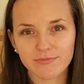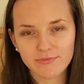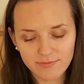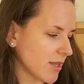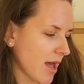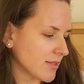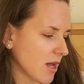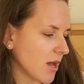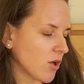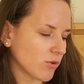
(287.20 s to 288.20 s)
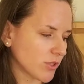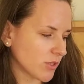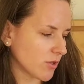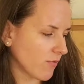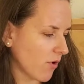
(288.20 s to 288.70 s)
It has high
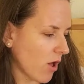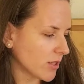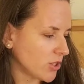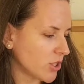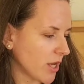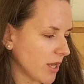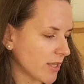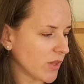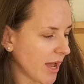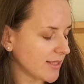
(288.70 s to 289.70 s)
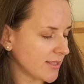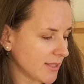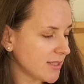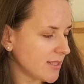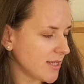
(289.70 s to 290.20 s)
content of collagen. Applied
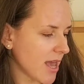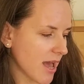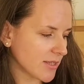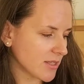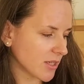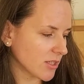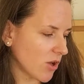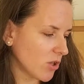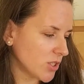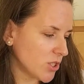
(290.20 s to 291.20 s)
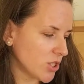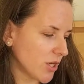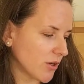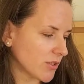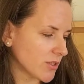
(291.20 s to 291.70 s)
TDS
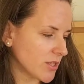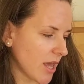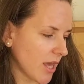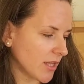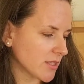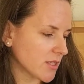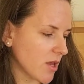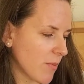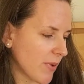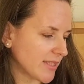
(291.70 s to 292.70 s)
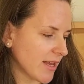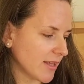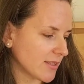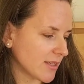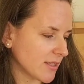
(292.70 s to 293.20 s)
technology, contains
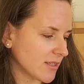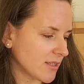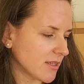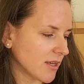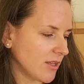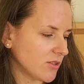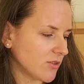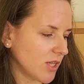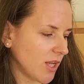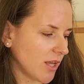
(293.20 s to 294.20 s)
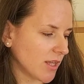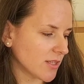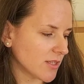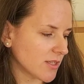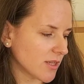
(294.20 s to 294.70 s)
patented
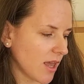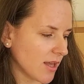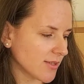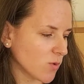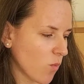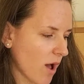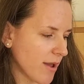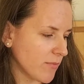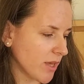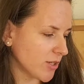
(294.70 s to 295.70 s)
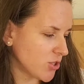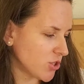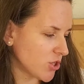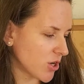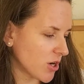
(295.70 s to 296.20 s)
ingredients SY
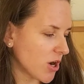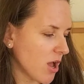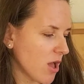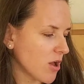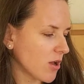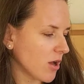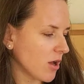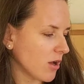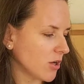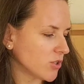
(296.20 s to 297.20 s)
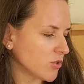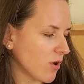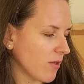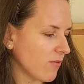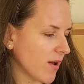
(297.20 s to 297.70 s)
mixture,
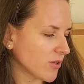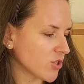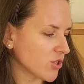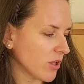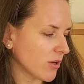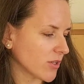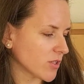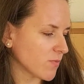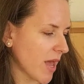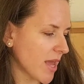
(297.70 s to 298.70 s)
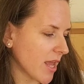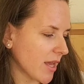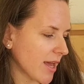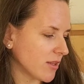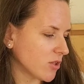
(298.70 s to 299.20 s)
dual functional
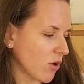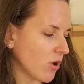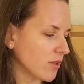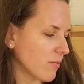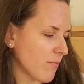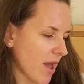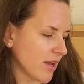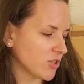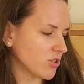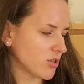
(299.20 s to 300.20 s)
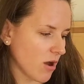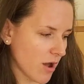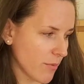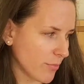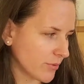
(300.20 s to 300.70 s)
cosmetic and non-mesh
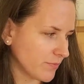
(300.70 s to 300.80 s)
type.